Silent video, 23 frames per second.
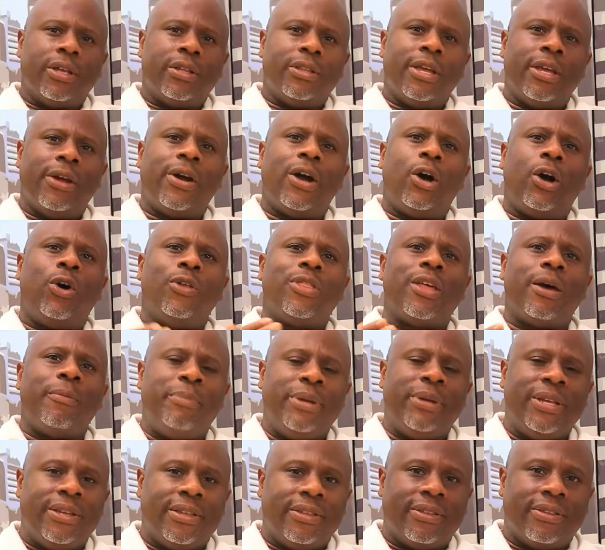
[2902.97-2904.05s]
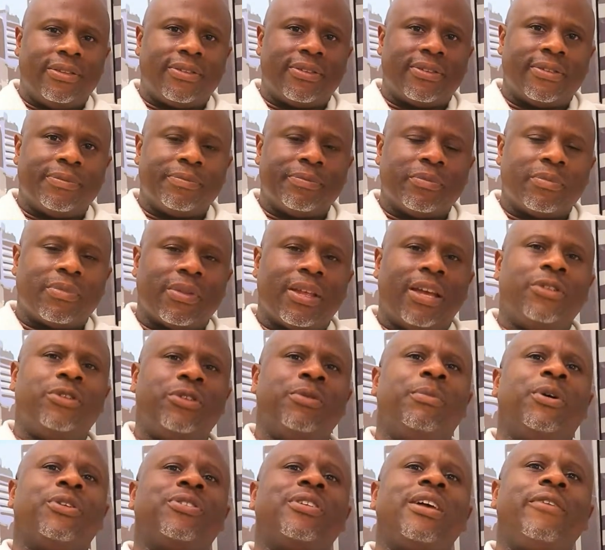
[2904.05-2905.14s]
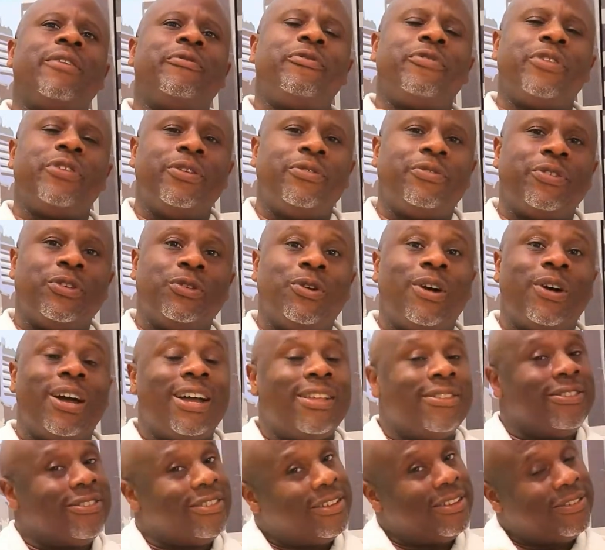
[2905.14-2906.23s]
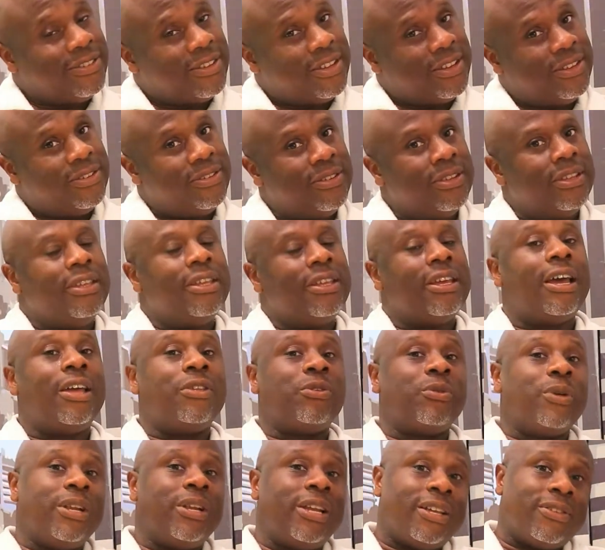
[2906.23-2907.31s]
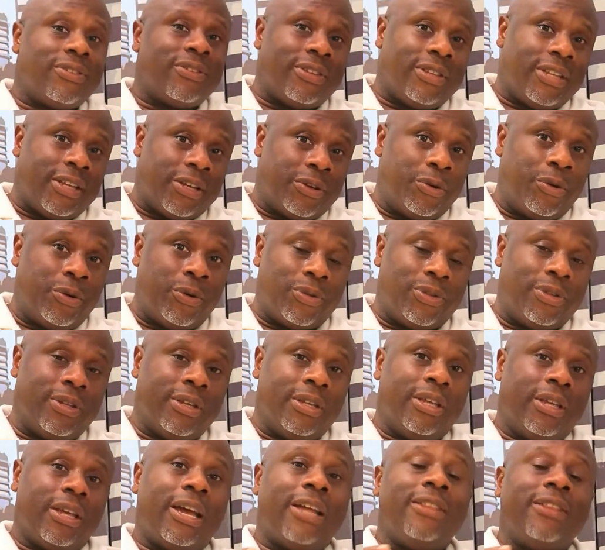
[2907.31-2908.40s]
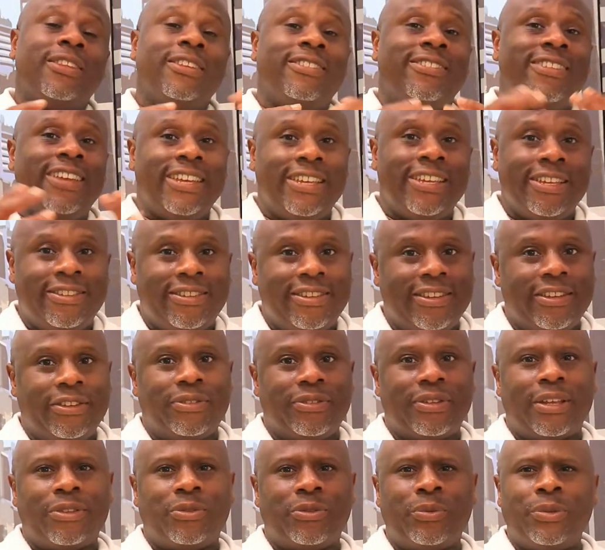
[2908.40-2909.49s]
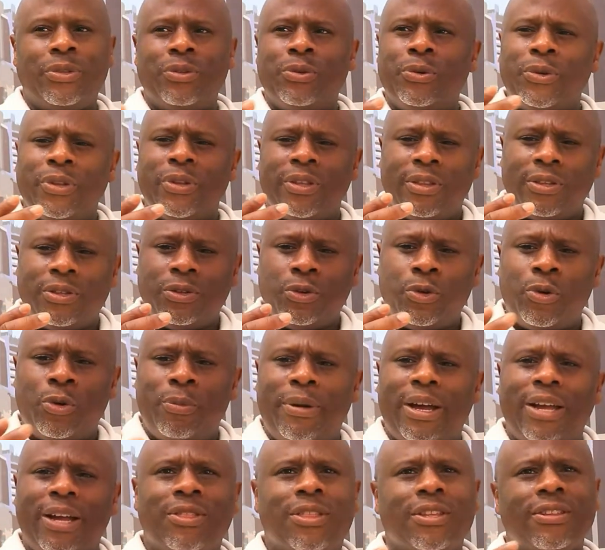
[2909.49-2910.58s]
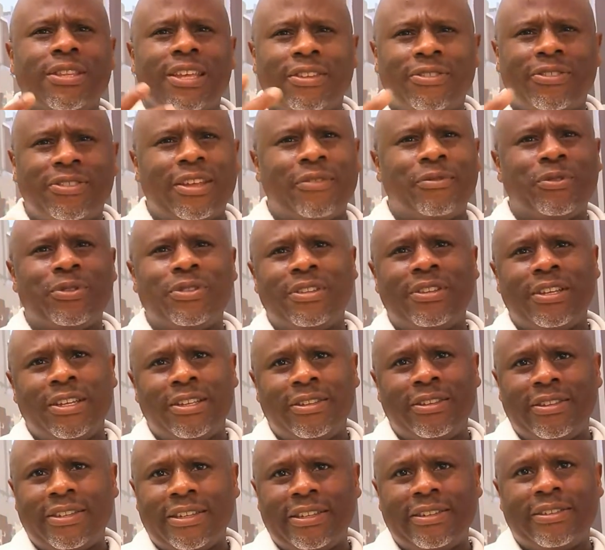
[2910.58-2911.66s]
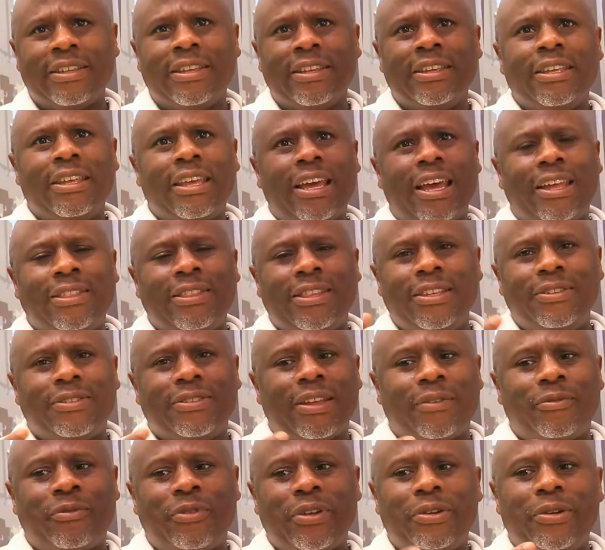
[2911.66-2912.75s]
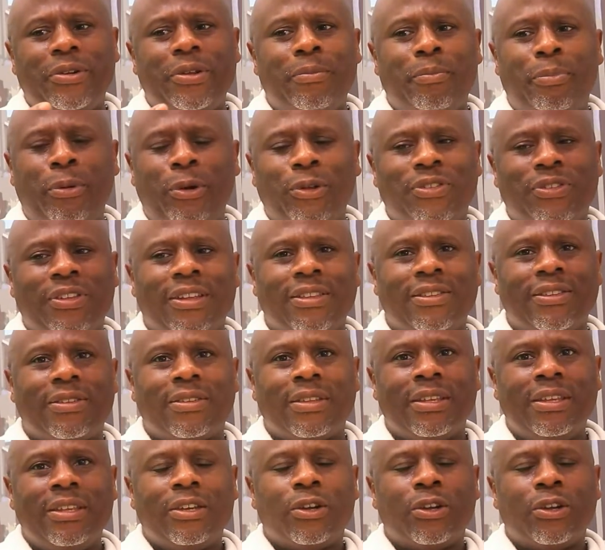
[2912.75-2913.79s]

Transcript: there are other beings. And you must have faith in your ancestors as well as in a God. And the deities, as we know in Yoruba, I think there are 7 deities, and these are very important